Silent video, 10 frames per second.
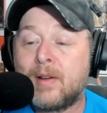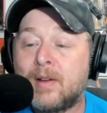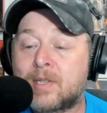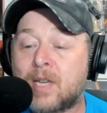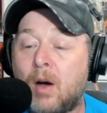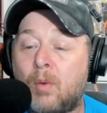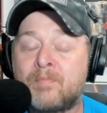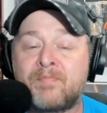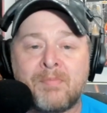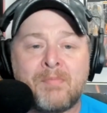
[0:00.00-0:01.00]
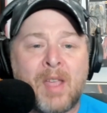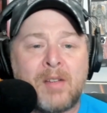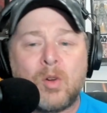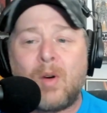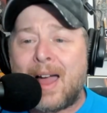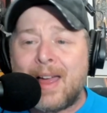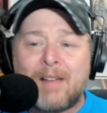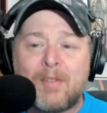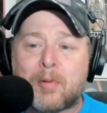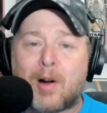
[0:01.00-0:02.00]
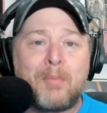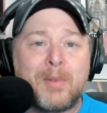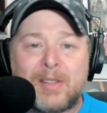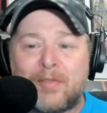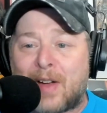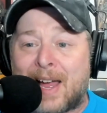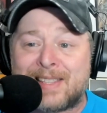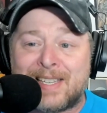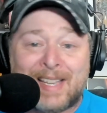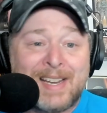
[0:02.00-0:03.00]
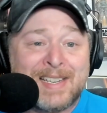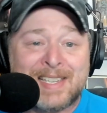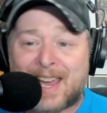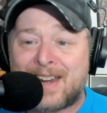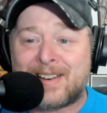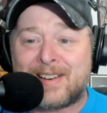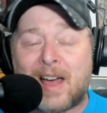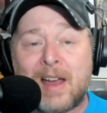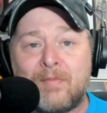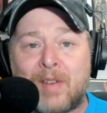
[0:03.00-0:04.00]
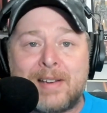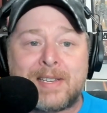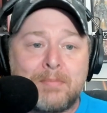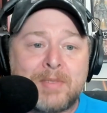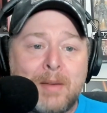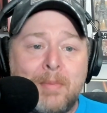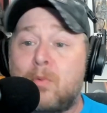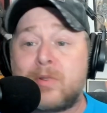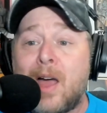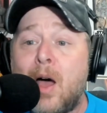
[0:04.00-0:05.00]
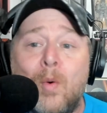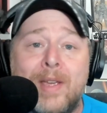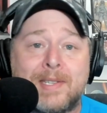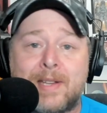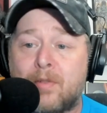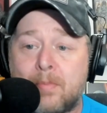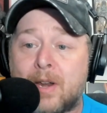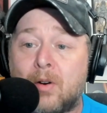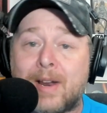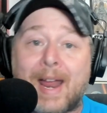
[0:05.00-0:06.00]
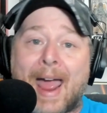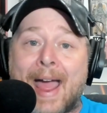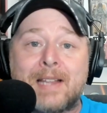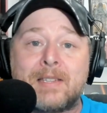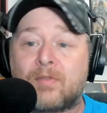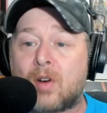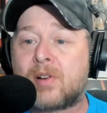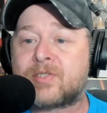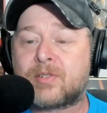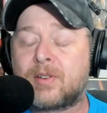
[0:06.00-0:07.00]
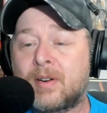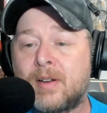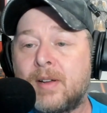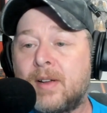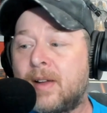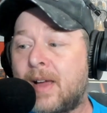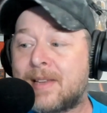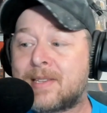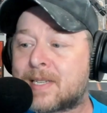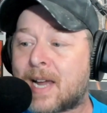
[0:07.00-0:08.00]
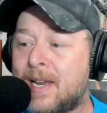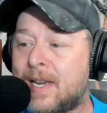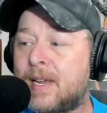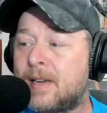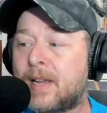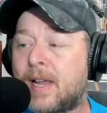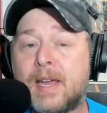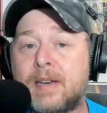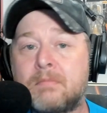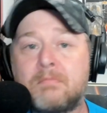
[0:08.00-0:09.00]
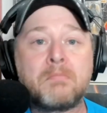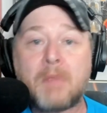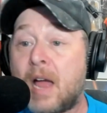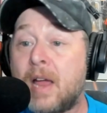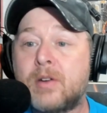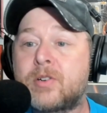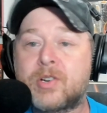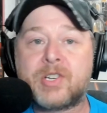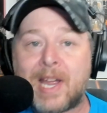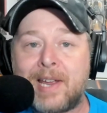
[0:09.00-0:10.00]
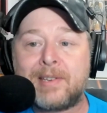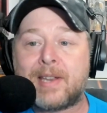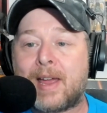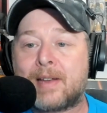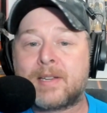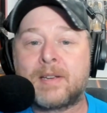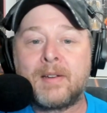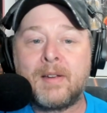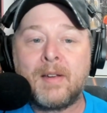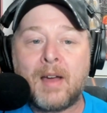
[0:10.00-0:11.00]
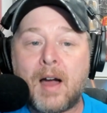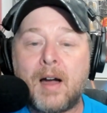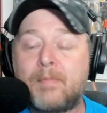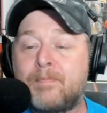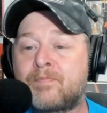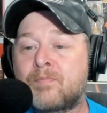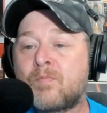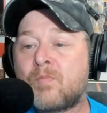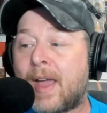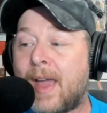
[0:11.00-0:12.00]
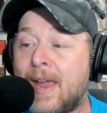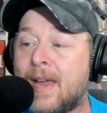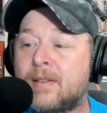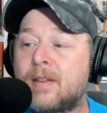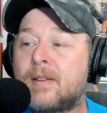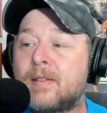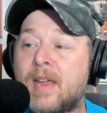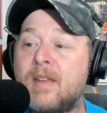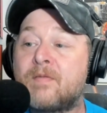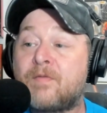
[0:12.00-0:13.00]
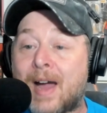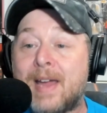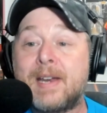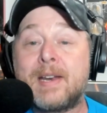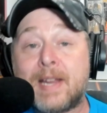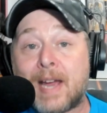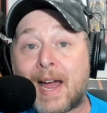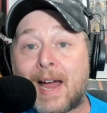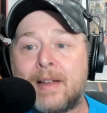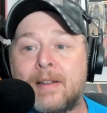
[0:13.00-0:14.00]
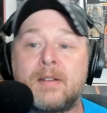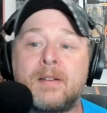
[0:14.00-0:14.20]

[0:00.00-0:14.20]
So, do I have a problem with the fact that they decided to not invite Tim Tebow? No, he's never been on an active roster as a tight end, and I understand that. And they invited a guy